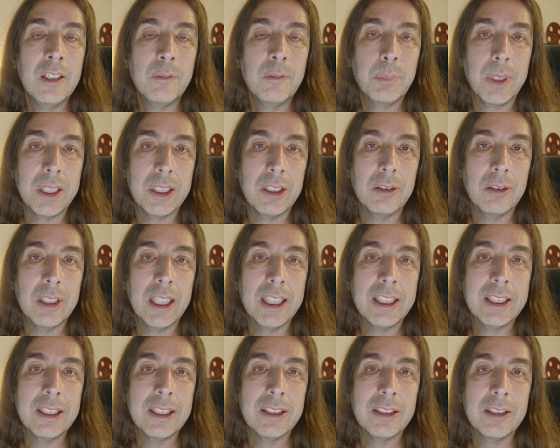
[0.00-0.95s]
But
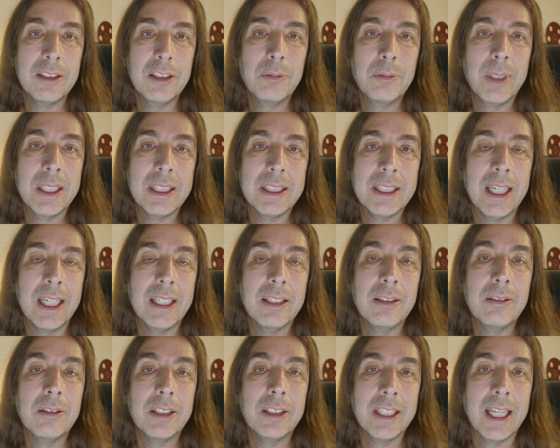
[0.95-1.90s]
donations to my
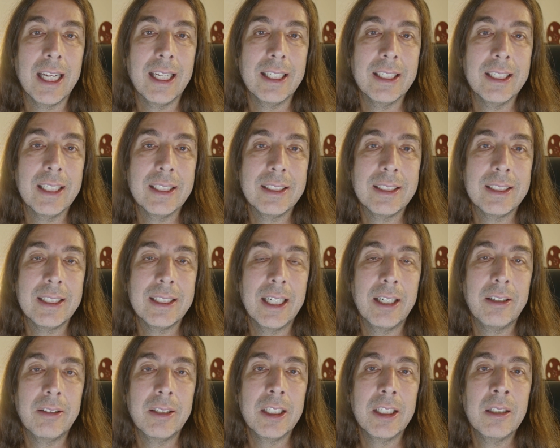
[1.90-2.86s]
channel are not
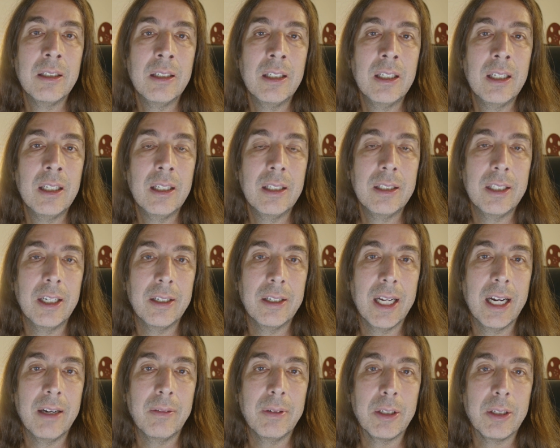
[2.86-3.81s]
necessary, they're
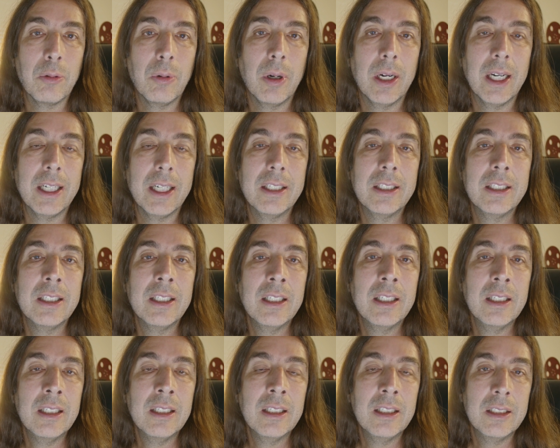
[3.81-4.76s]
not required.
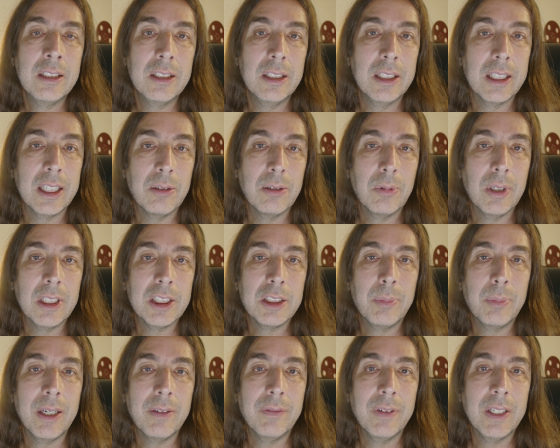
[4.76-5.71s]
You can watch
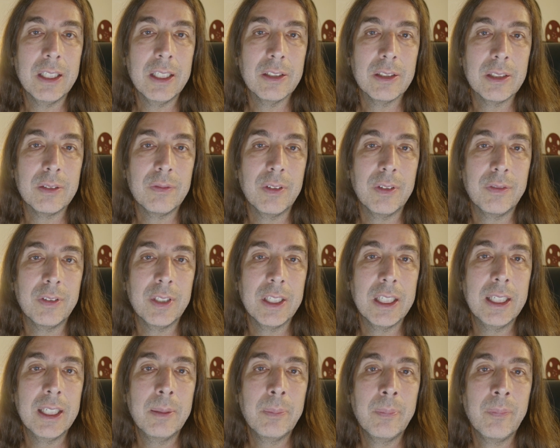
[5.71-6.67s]
my videos for
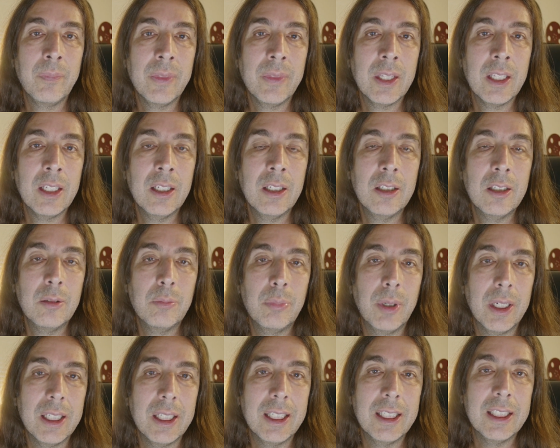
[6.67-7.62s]
free,
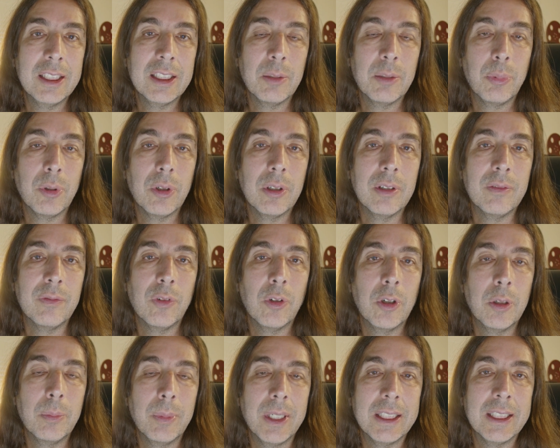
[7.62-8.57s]
but any support
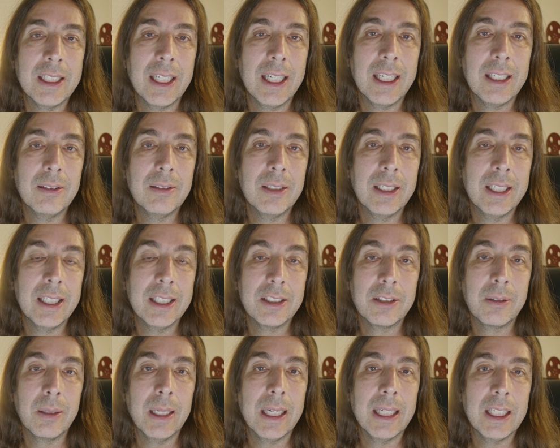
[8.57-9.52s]
for my channel is
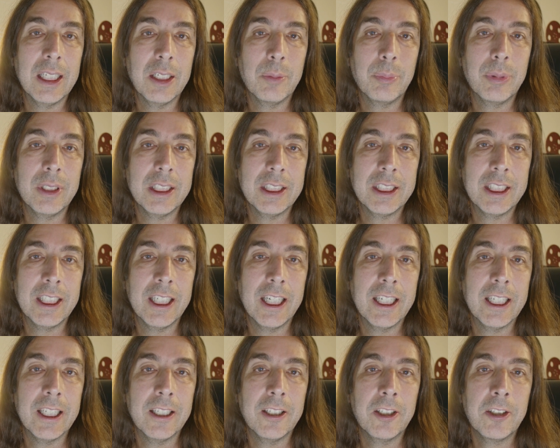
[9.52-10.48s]
greatly appreciated.